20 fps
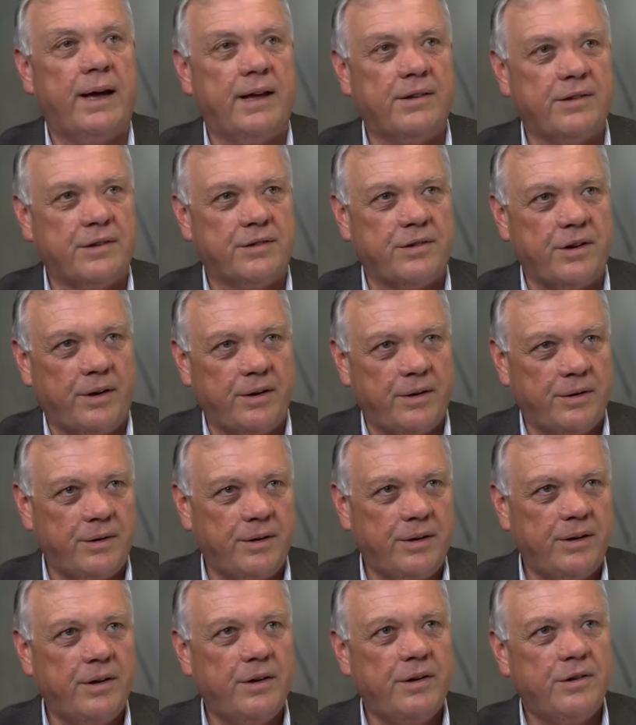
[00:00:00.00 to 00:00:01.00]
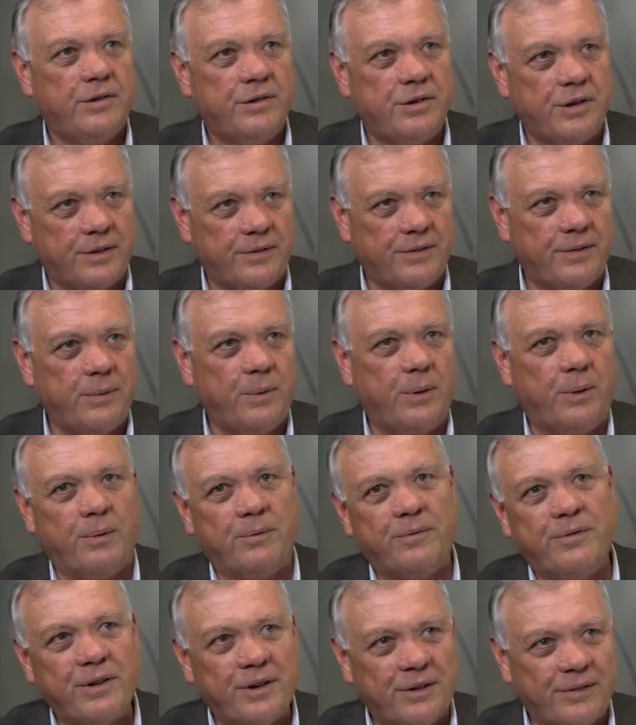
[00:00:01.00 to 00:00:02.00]
has its own
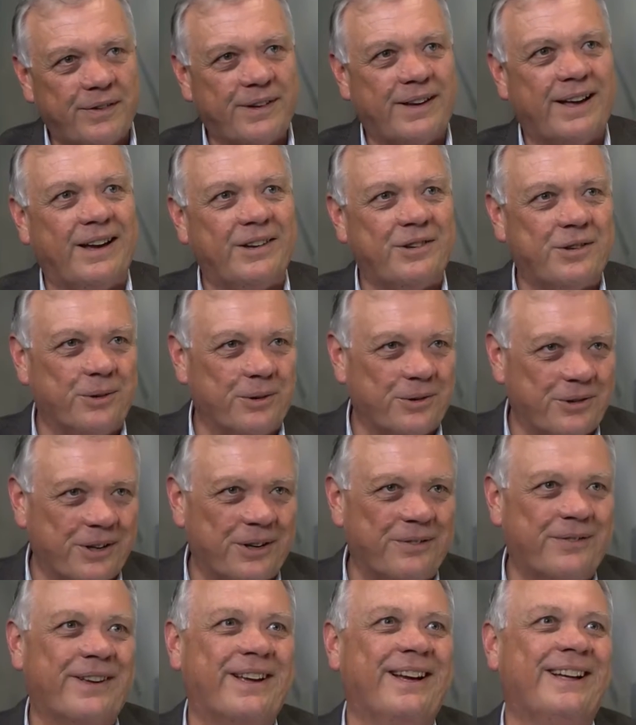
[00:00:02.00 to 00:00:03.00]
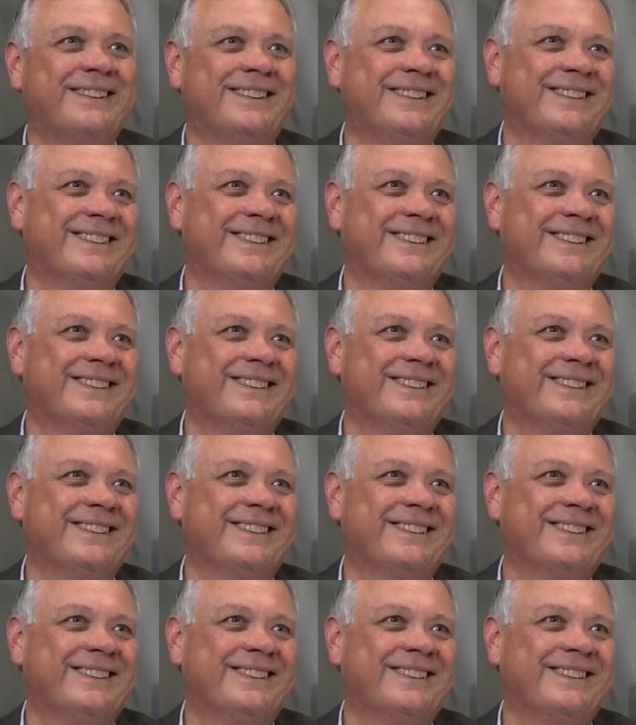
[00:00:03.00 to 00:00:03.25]
verification or certification